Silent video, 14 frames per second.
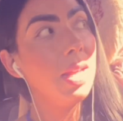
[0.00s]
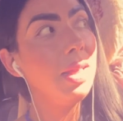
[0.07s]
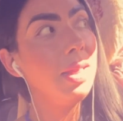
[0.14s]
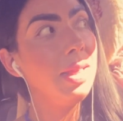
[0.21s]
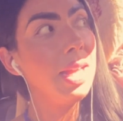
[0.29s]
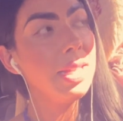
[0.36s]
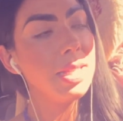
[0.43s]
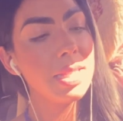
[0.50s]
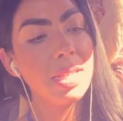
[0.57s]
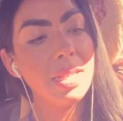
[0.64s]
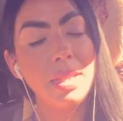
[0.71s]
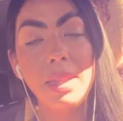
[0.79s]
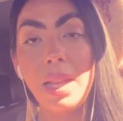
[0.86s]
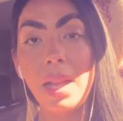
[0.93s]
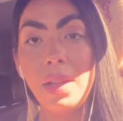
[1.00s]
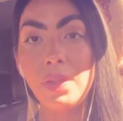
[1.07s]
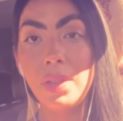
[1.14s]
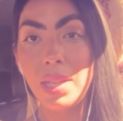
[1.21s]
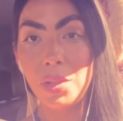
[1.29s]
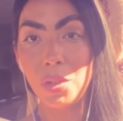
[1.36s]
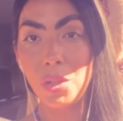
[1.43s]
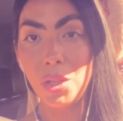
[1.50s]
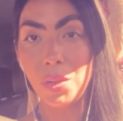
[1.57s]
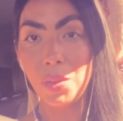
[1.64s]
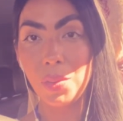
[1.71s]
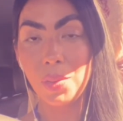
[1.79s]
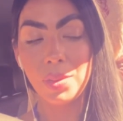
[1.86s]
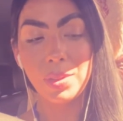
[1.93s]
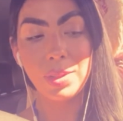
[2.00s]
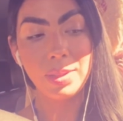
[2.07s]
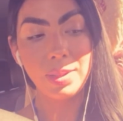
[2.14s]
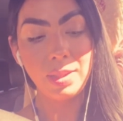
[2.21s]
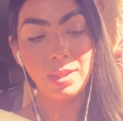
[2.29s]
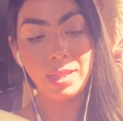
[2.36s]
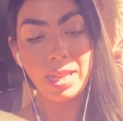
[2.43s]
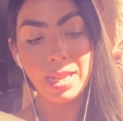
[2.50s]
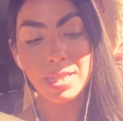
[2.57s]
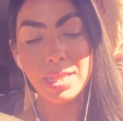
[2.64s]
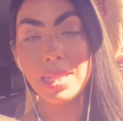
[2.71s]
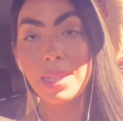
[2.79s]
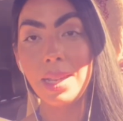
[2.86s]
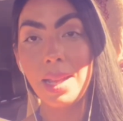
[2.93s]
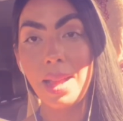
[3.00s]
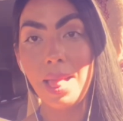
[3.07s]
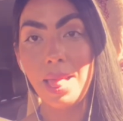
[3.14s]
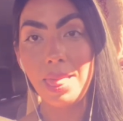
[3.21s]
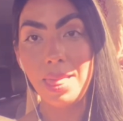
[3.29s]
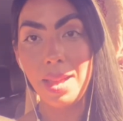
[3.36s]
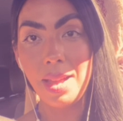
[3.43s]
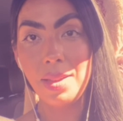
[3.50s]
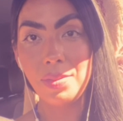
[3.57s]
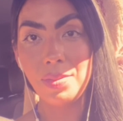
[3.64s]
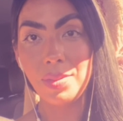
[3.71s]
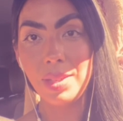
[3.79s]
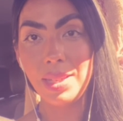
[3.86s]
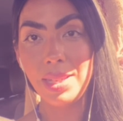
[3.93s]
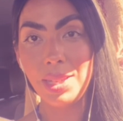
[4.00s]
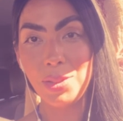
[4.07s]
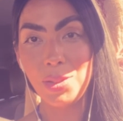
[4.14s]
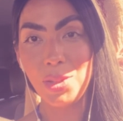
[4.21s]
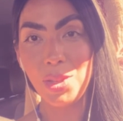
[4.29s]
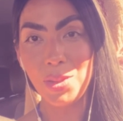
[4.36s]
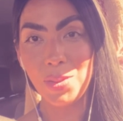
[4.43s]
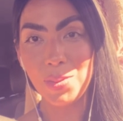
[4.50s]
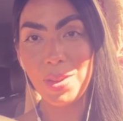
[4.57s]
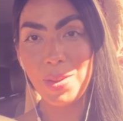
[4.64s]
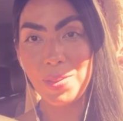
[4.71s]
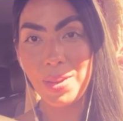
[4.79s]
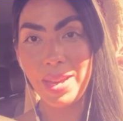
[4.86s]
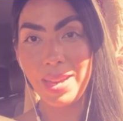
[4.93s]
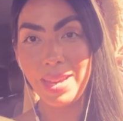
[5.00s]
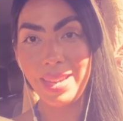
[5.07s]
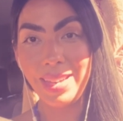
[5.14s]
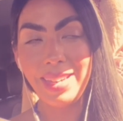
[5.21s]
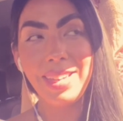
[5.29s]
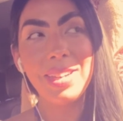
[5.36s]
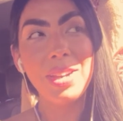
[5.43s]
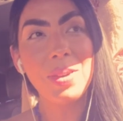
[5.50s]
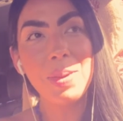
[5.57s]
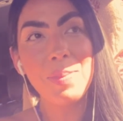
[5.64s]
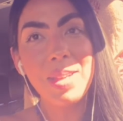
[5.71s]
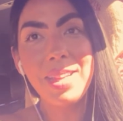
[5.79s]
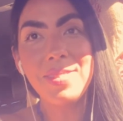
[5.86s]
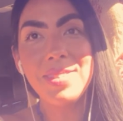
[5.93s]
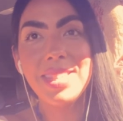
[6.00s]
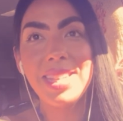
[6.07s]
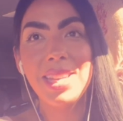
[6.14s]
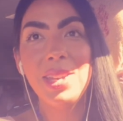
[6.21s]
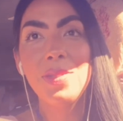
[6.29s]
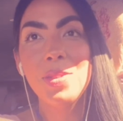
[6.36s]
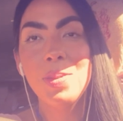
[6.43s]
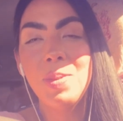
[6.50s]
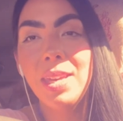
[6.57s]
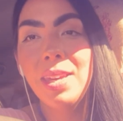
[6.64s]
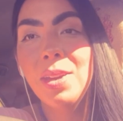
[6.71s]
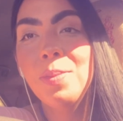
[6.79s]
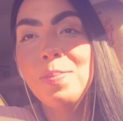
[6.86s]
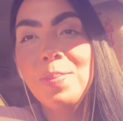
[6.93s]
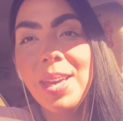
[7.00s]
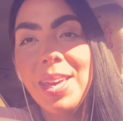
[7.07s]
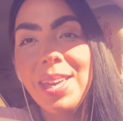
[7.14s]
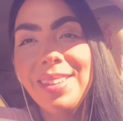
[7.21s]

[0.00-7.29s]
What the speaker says: Let love heal you. Let love heal you. Okay? All right, my loves. Thank you for being here. Bye.